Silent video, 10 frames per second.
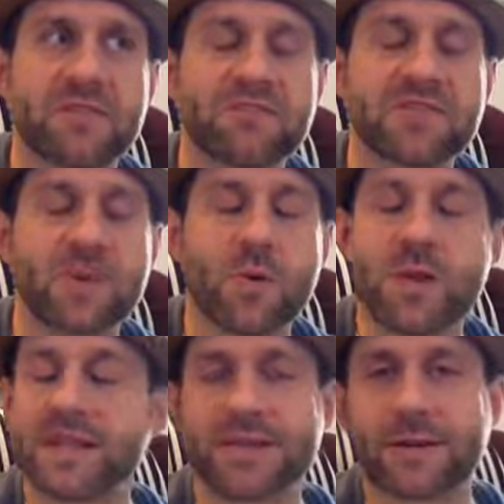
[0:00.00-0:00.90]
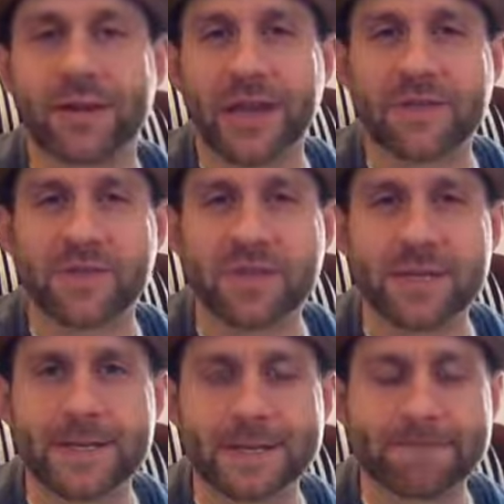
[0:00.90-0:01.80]
Don't necessarily have to
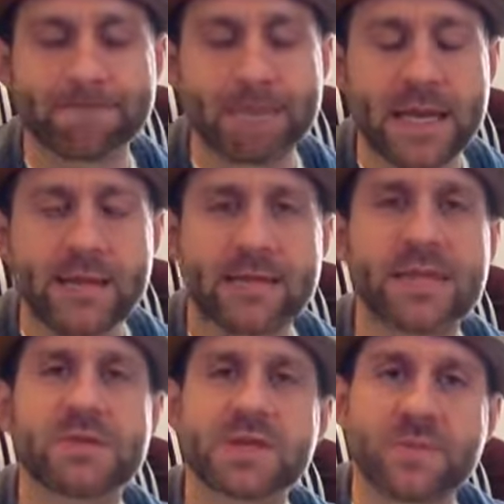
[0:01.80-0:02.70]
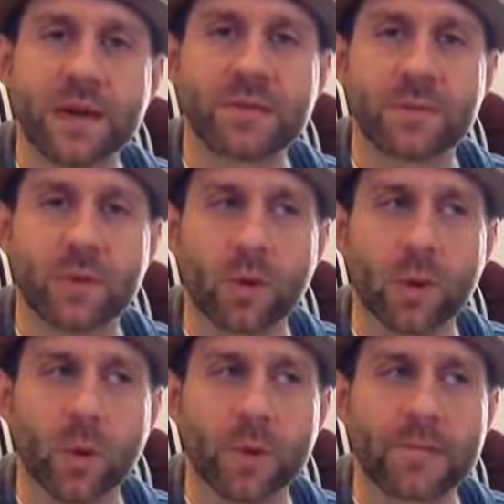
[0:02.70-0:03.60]
be disrespectful
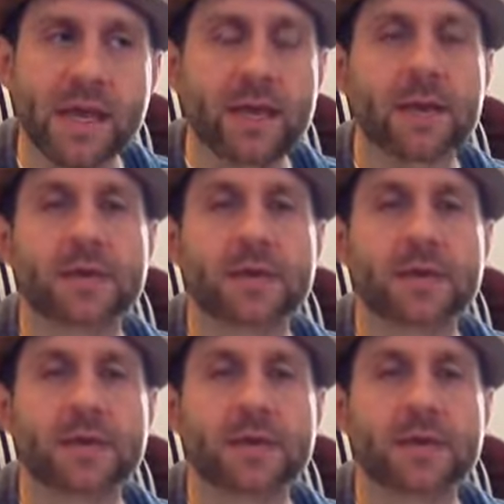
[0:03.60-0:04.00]
or cut